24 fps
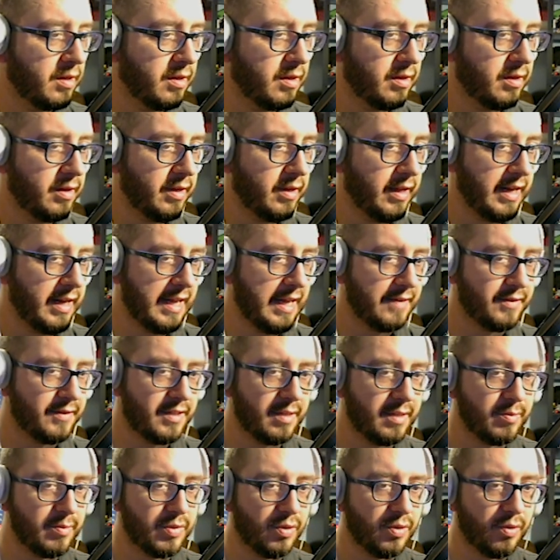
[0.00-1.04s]
and have
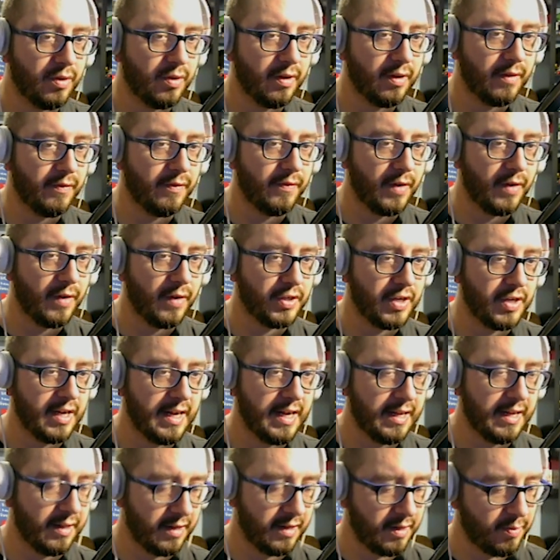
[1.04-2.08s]
some sort of
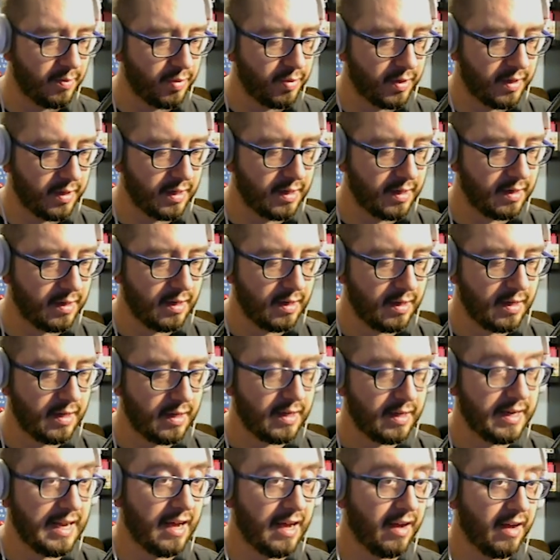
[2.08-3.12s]
functionality put in.
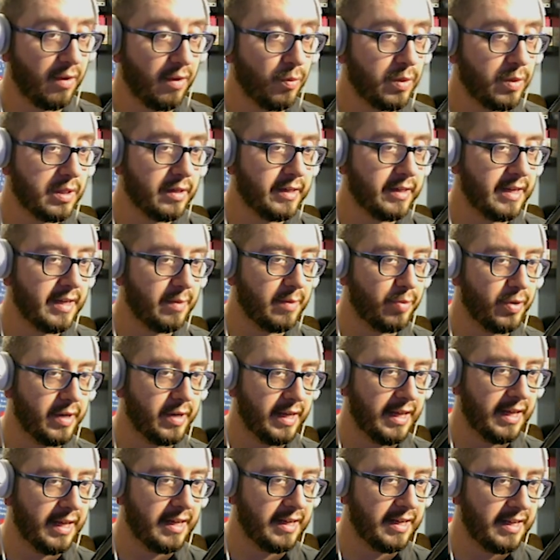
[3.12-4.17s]
Now, I will end up
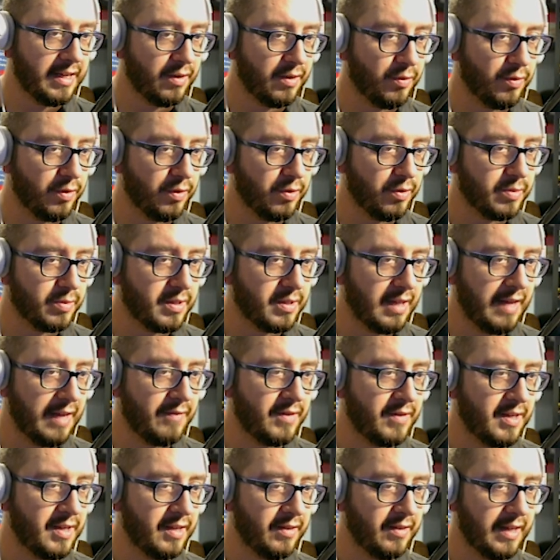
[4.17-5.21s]
putting in kill rooms. I
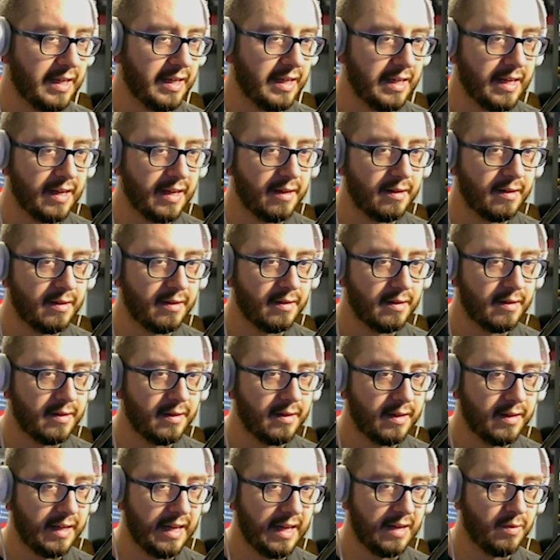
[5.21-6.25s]
haven't done that yet.
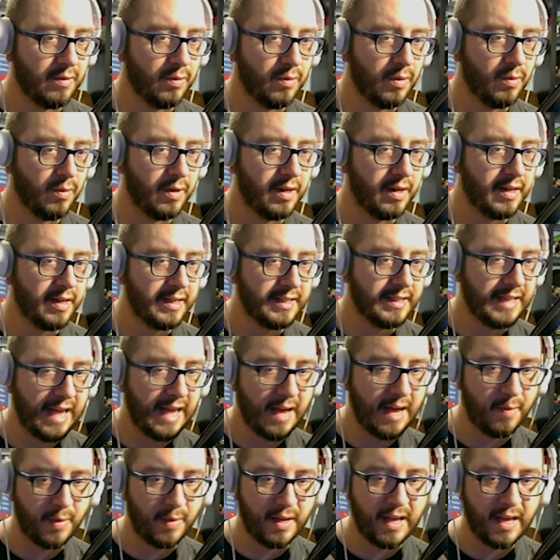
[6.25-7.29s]
Okay, we want a nice
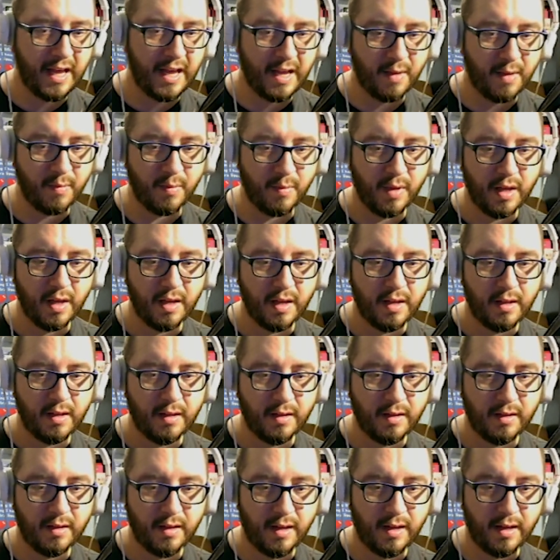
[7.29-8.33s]
happy game
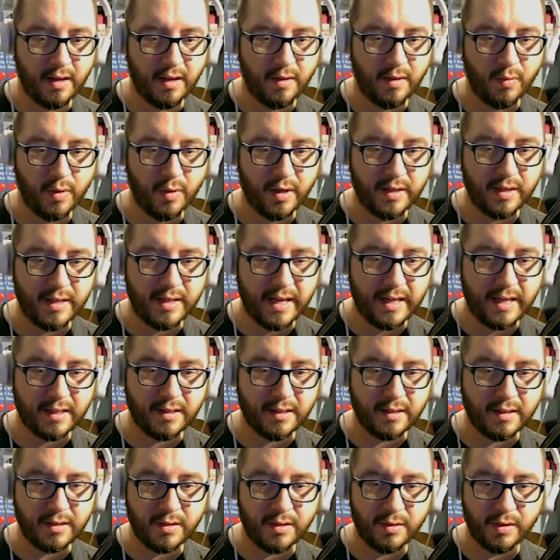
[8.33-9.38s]
where it takes
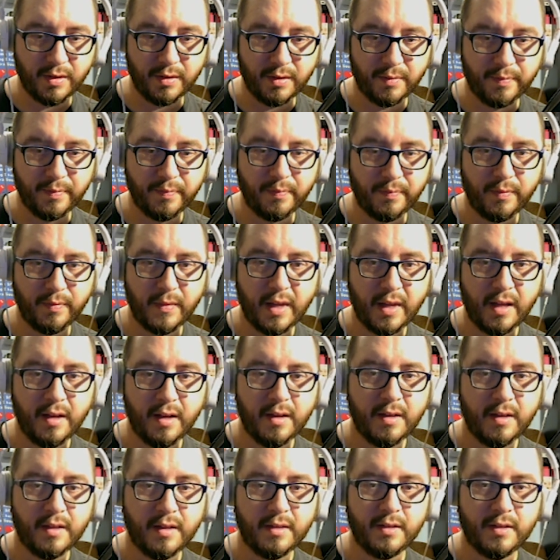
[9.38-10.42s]
us through.
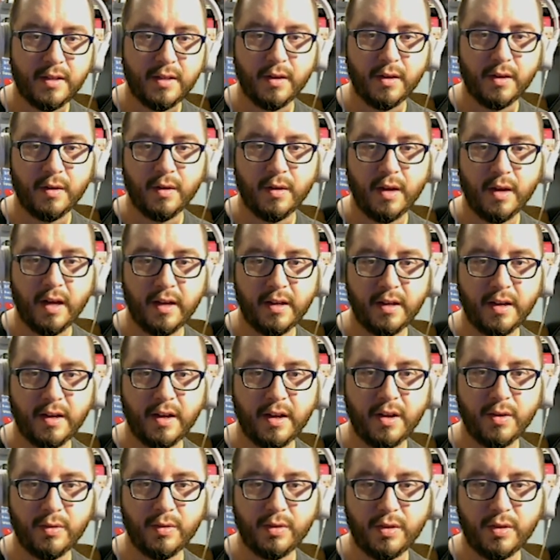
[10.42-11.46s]
So I'm going to
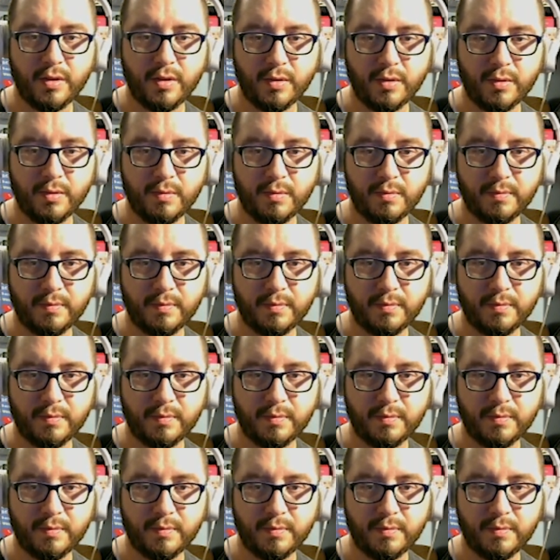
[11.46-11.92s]
go to,